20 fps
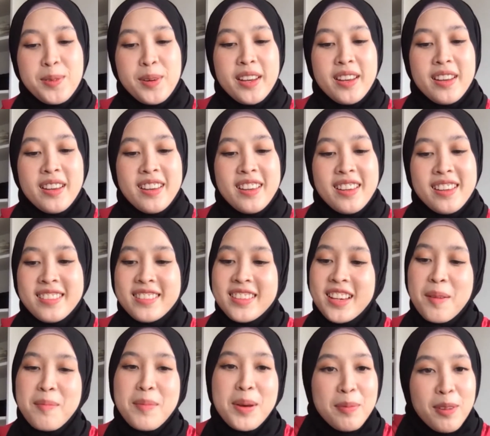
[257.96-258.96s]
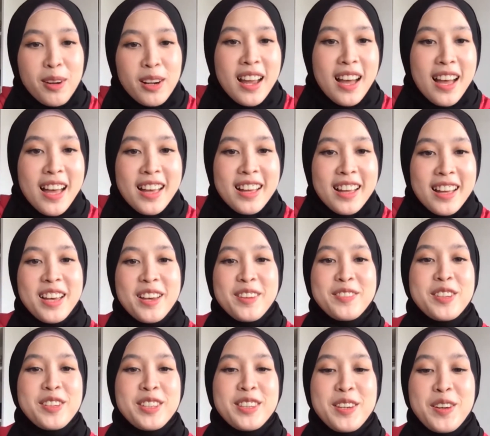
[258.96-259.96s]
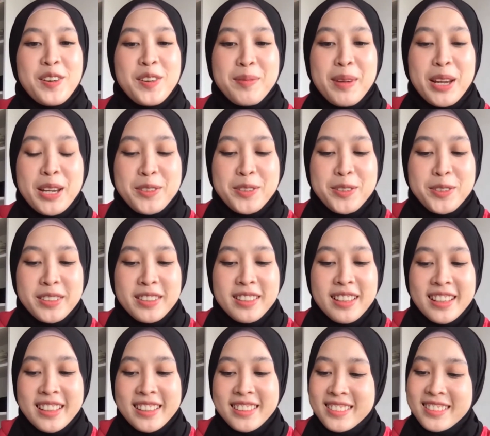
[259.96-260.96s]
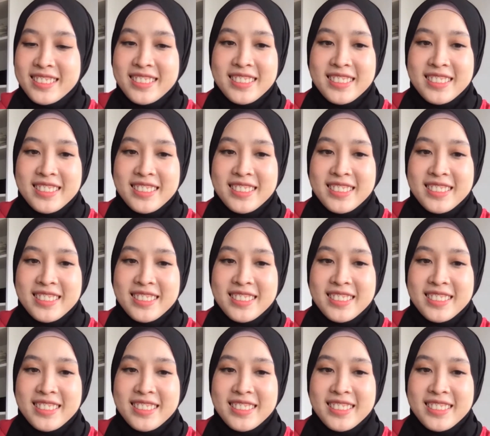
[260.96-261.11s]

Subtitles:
where everything on my own, like,